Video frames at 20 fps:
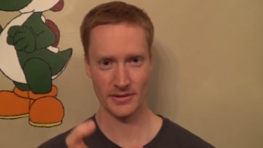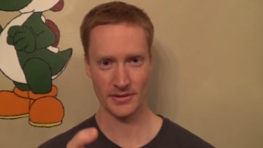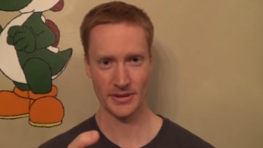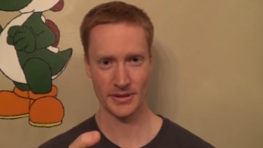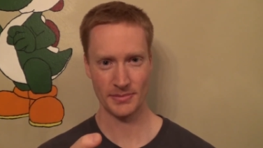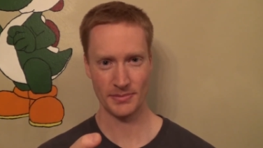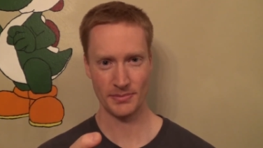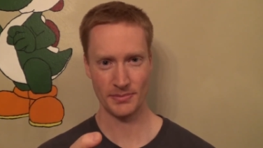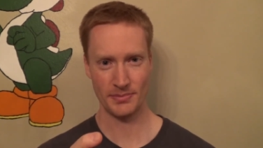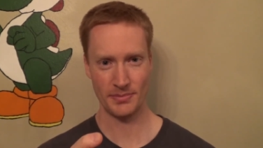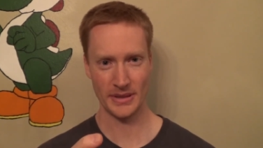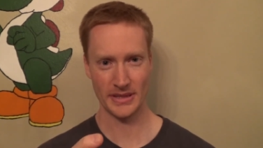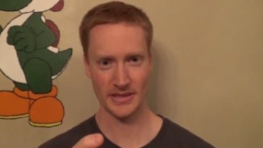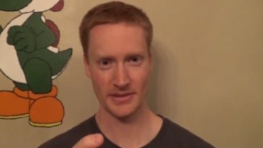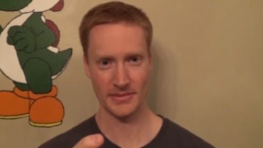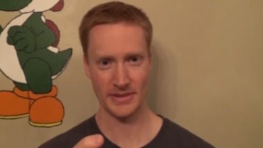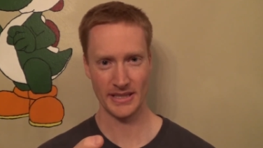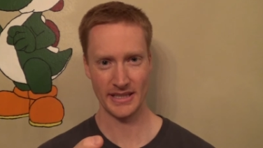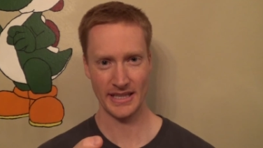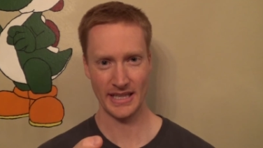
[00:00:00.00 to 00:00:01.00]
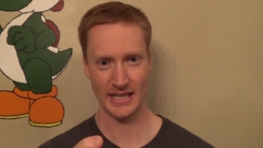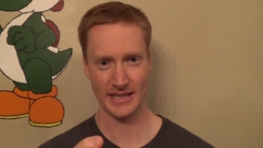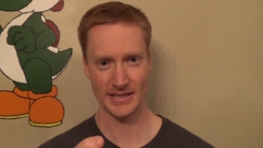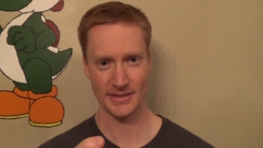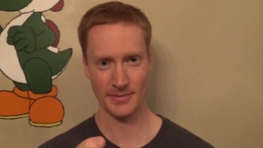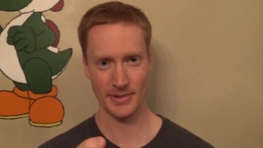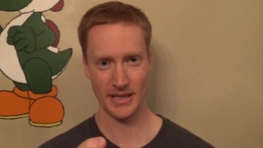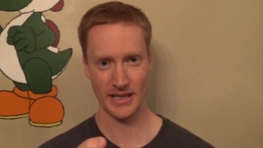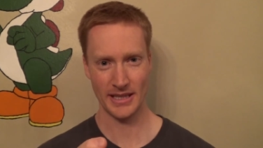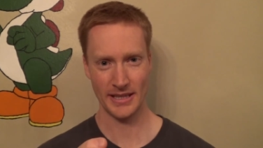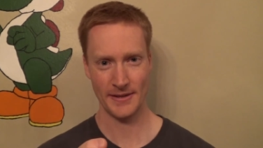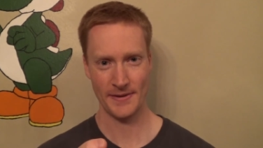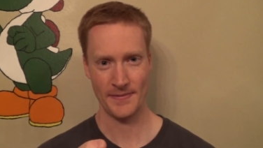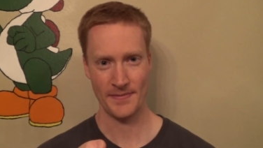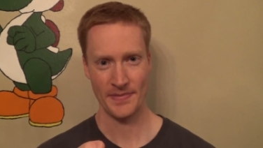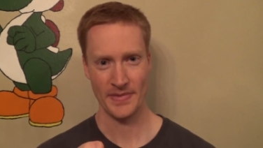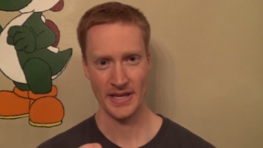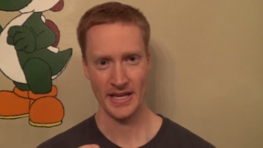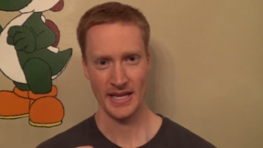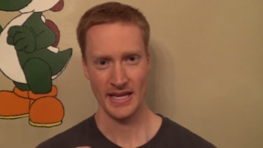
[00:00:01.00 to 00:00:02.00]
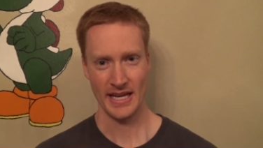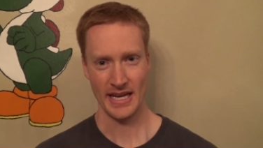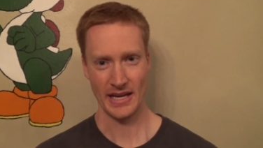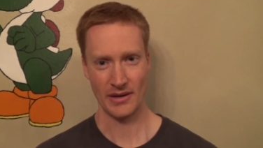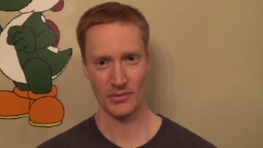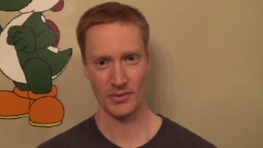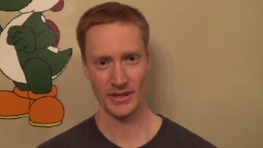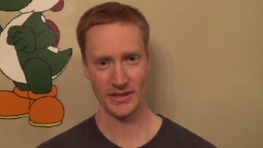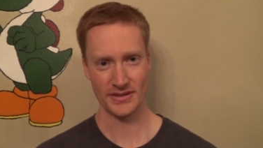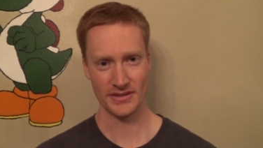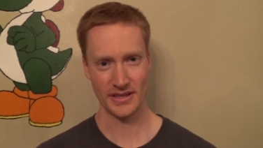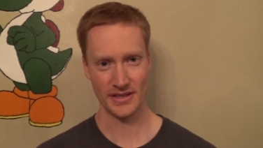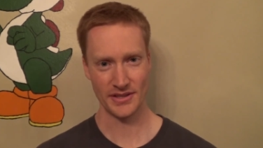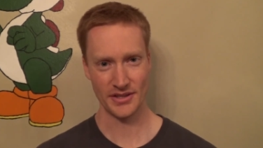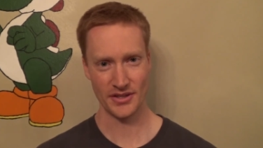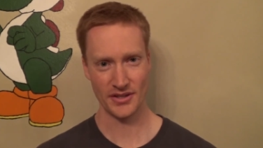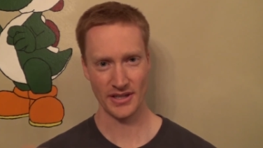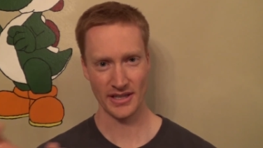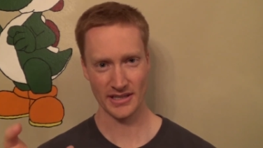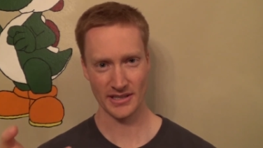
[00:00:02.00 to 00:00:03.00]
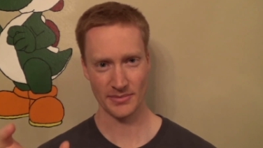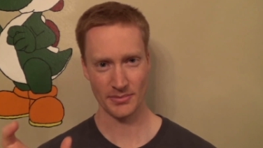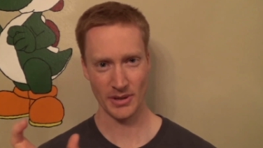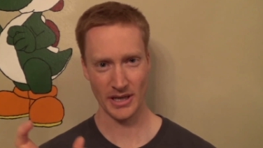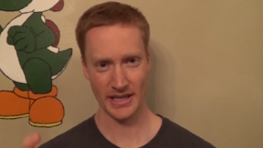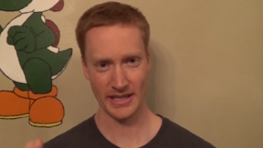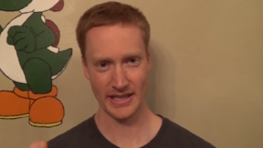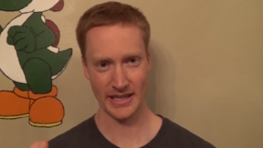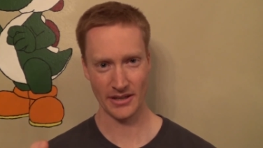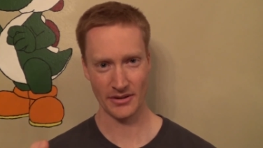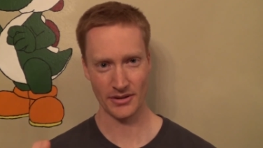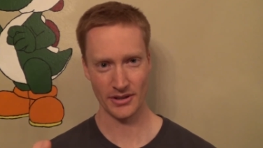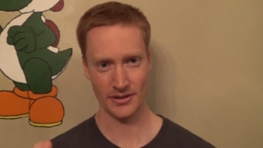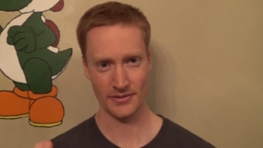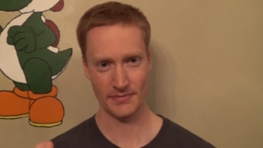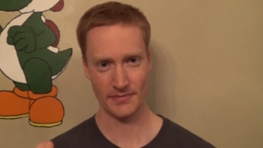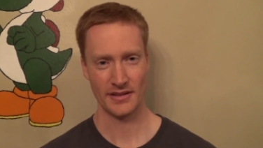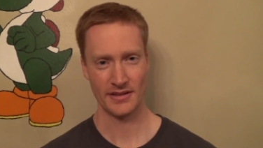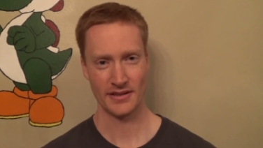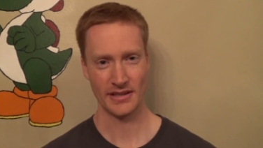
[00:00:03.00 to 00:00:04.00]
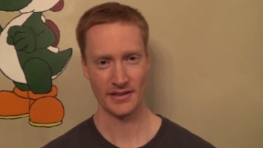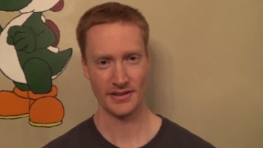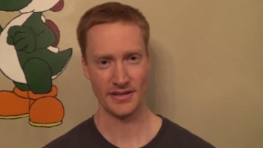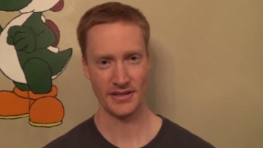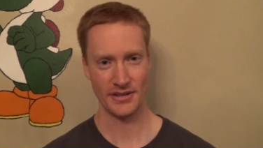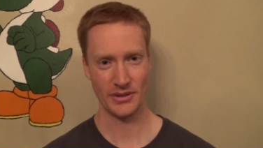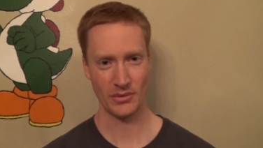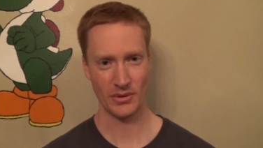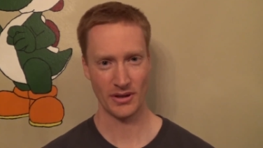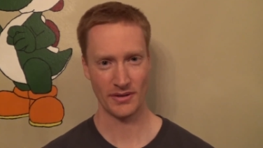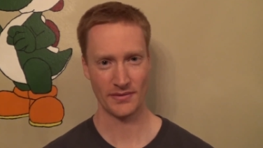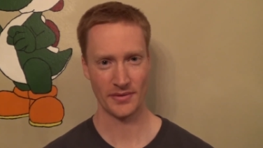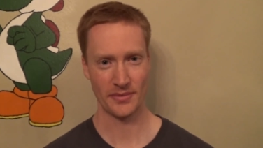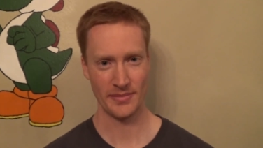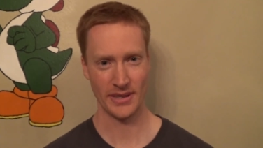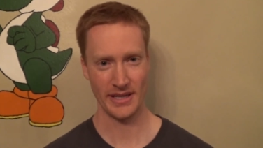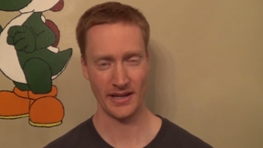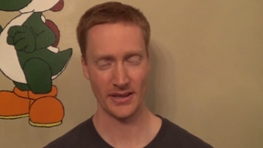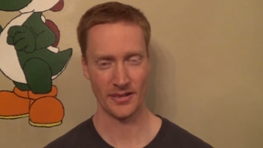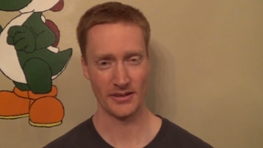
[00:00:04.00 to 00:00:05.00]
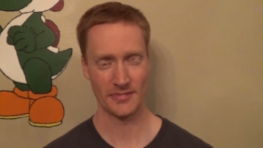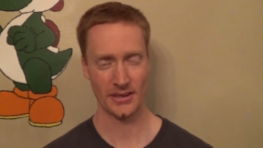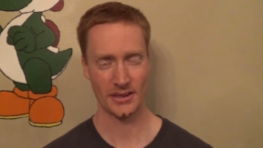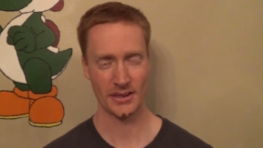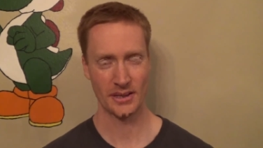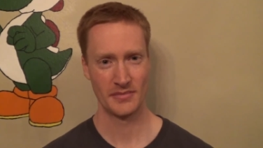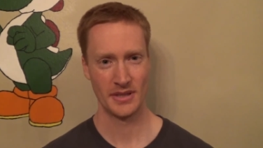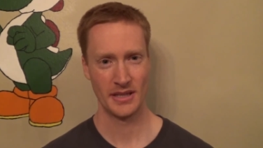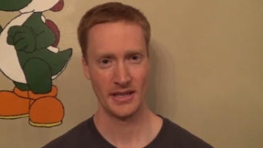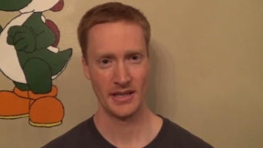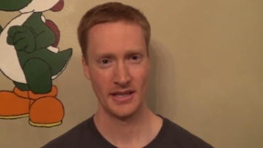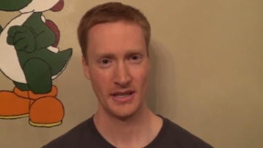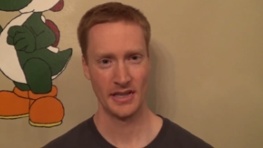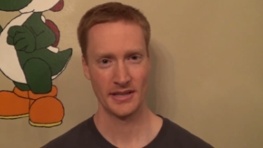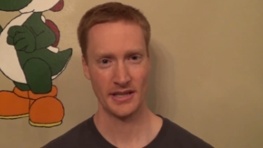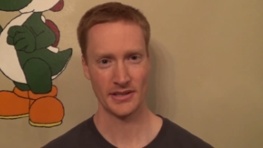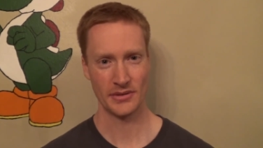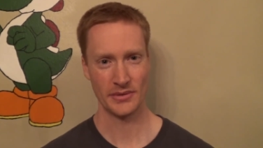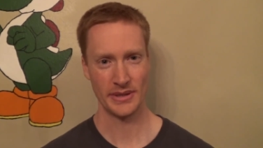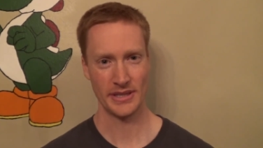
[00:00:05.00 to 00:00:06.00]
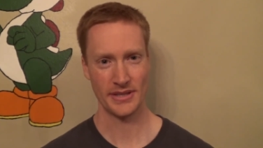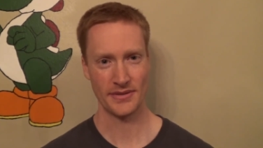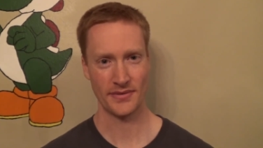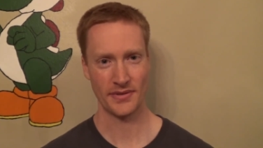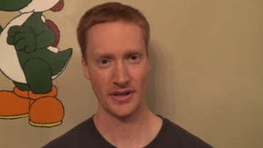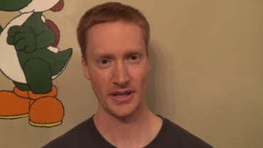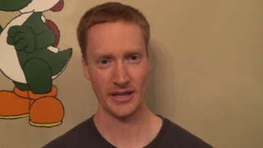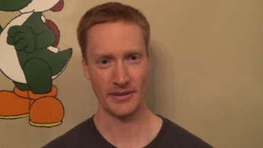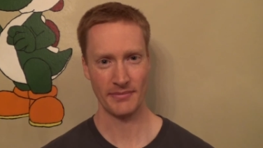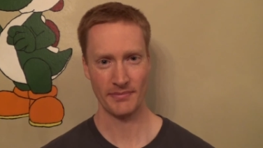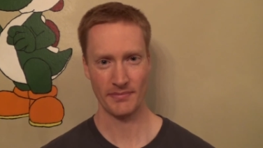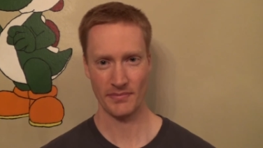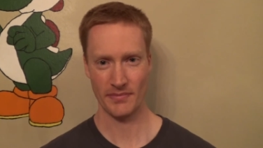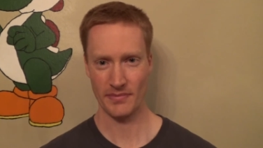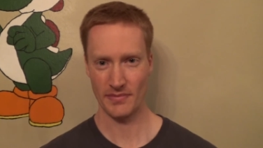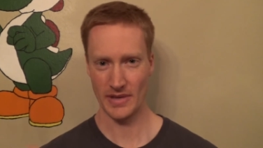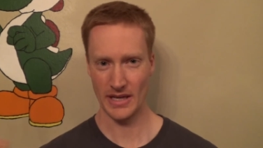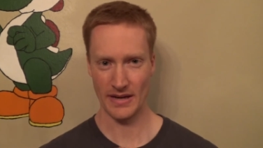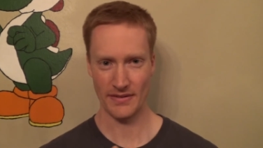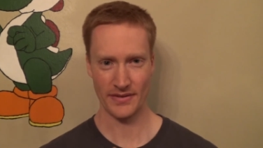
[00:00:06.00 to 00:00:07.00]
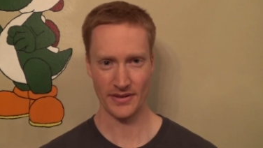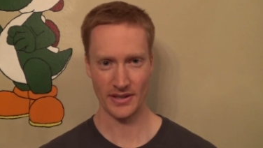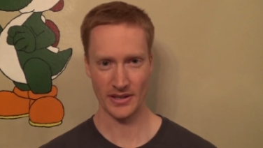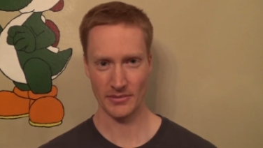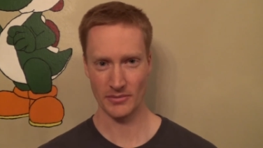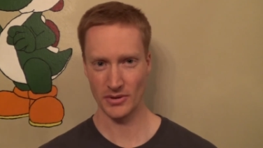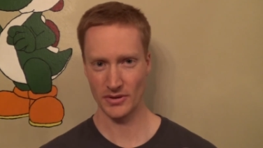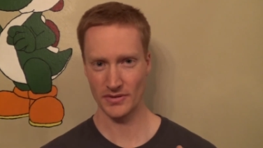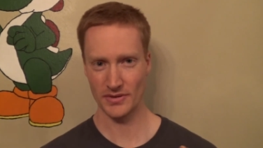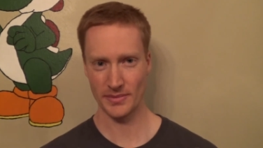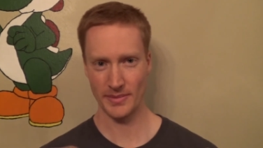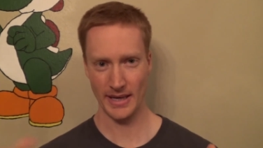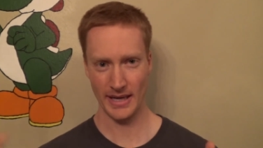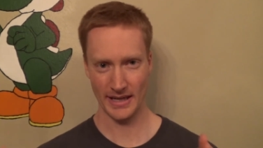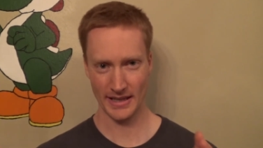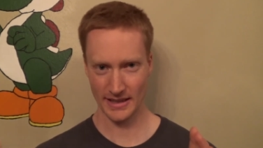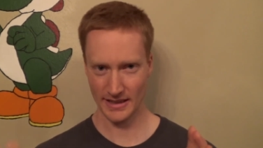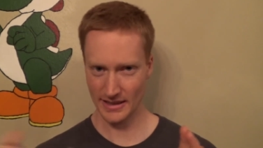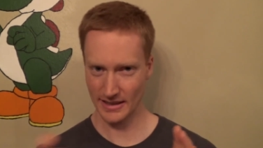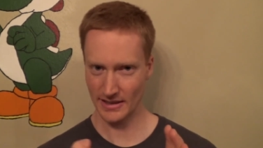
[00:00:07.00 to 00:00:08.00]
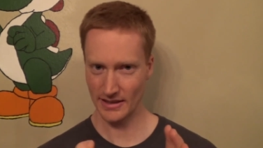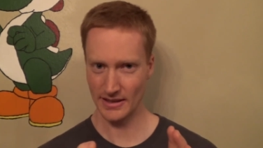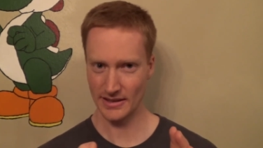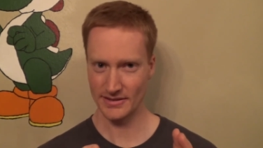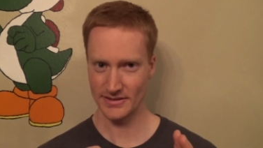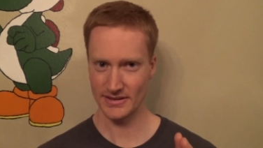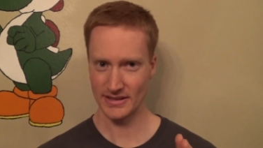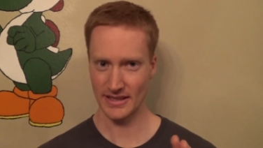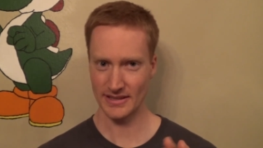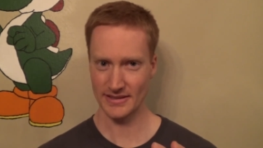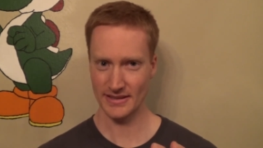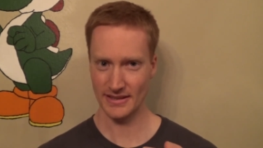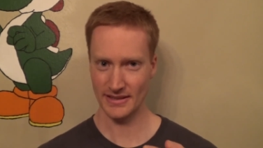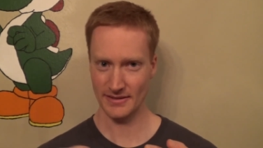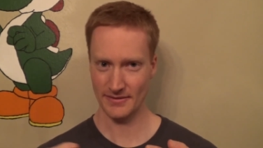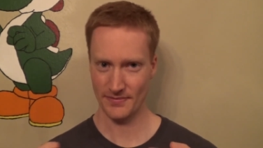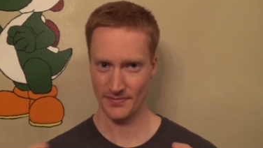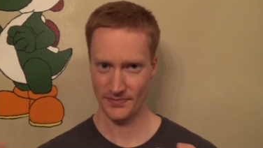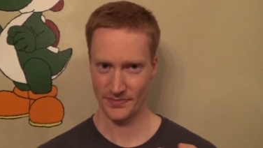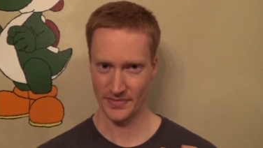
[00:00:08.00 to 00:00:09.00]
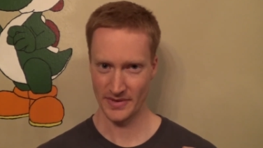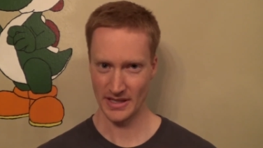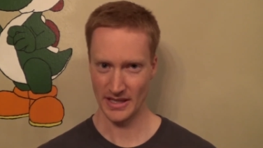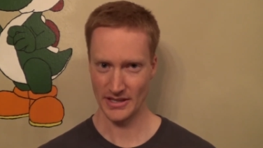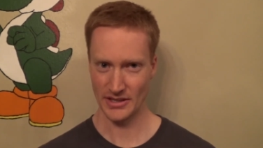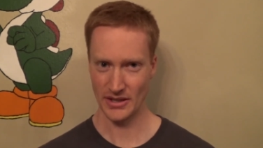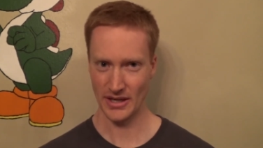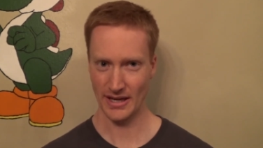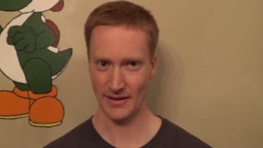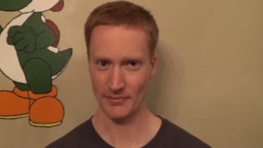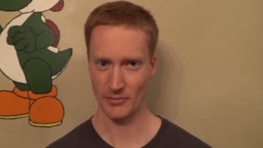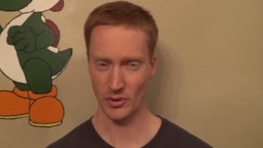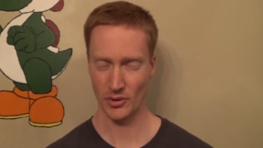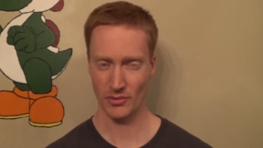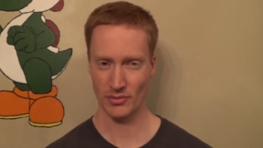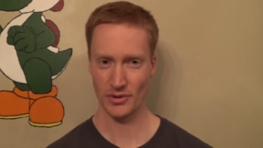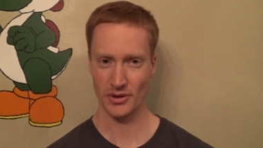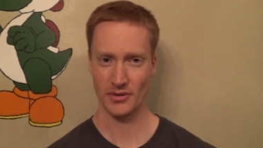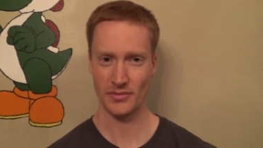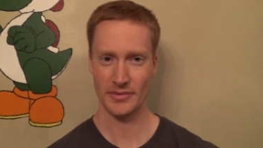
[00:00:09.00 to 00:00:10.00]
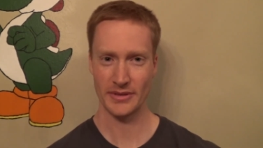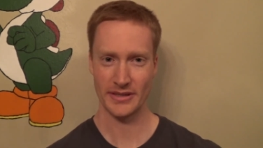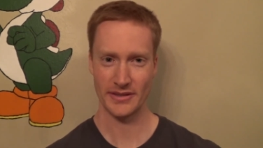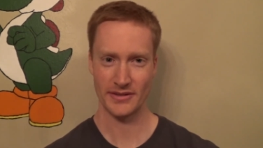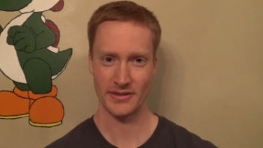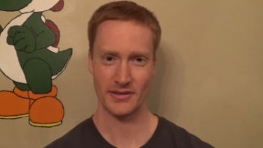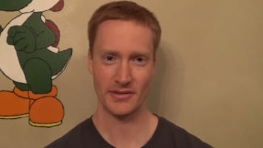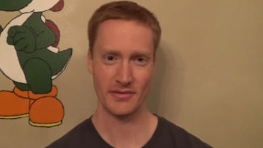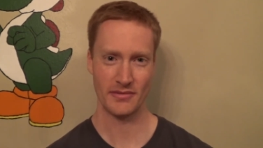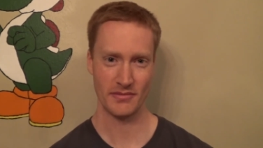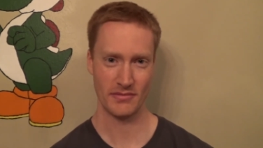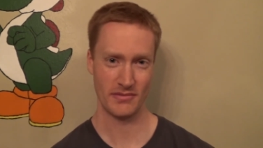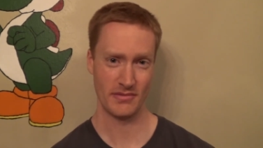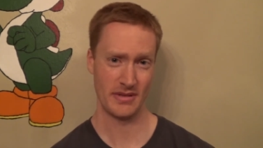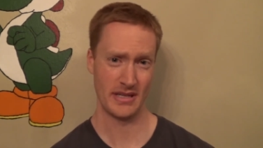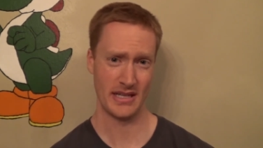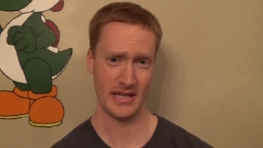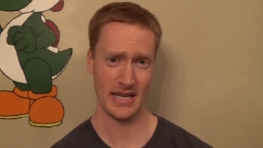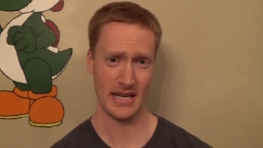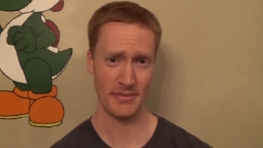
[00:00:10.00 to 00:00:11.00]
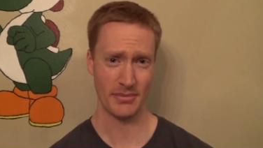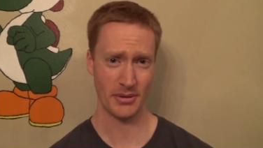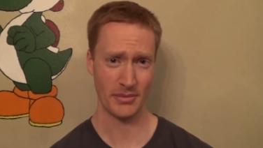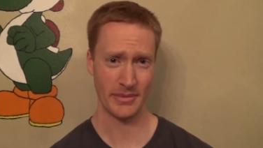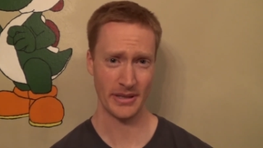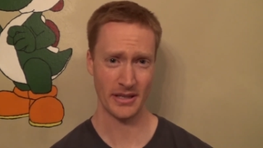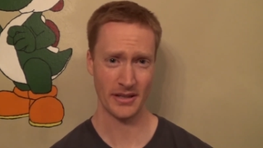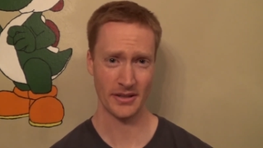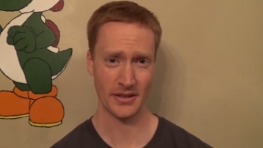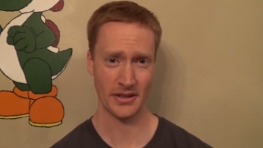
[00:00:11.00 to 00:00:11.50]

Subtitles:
spits them into that spot, and resets your next sprite counter to continue on from there. So each frame, everything moves back, sets it, and you have more room to implement